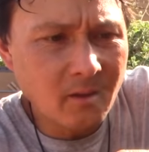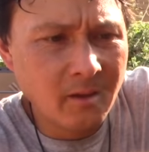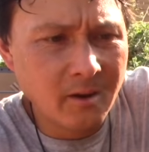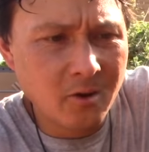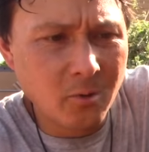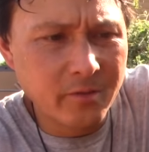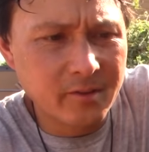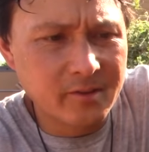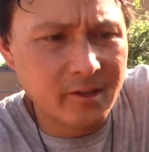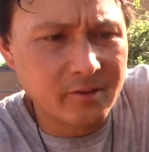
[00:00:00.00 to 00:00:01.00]
And I don't want
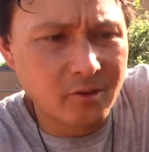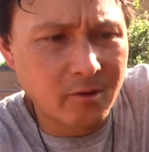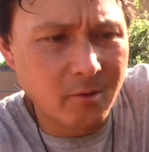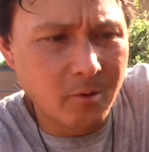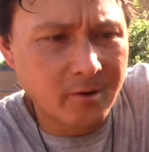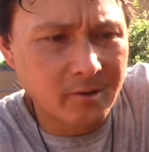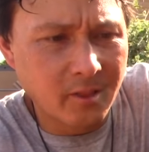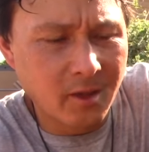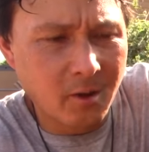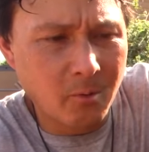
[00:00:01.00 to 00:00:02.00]
these seeds to go everywhere
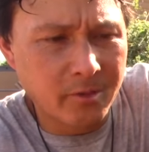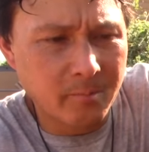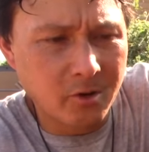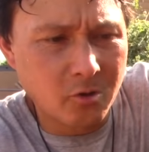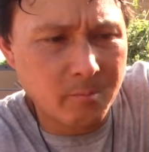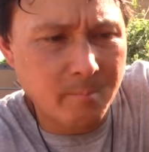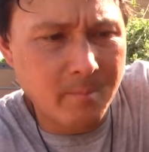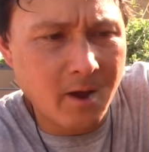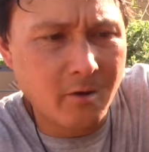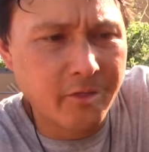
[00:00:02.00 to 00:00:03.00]
because I want them to go in my
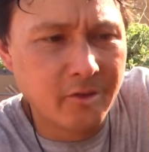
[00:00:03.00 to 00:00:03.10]
mouth.